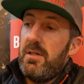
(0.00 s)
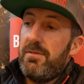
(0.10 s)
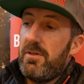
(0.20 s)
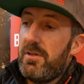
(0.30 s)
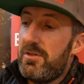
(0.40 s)

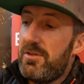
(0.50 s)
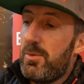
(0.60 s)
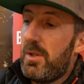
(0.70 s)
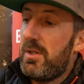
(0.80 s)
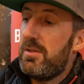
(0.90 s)
If I can just
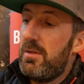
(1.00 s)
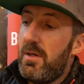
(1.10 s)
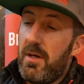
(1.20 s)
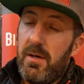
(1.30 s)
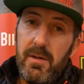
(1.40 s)
quickly do
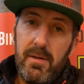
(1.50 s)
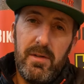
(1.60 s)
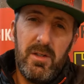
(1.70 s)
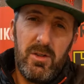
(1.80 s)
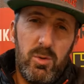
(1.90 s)
that,
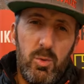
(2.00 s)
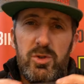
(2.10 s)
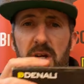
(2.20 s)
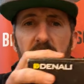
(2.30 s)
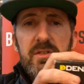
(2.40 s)

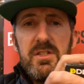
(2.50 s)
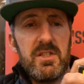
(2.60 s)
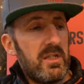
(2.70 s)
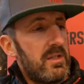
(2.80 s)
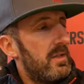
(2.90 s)
which you haven't
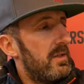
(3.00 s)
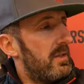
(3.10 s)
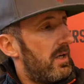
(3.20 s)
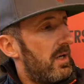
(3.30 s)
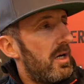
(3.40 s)
seen.
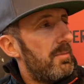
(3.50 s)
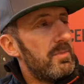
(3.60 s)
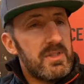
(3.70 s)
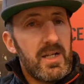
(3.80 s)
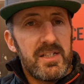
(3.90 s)

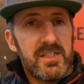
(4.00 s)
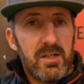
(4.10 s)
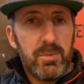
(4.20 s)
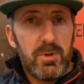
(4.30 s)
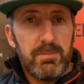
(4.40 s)
Um, Denali
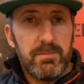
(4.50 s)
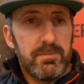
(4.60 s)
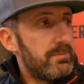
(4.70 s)
SoundBomb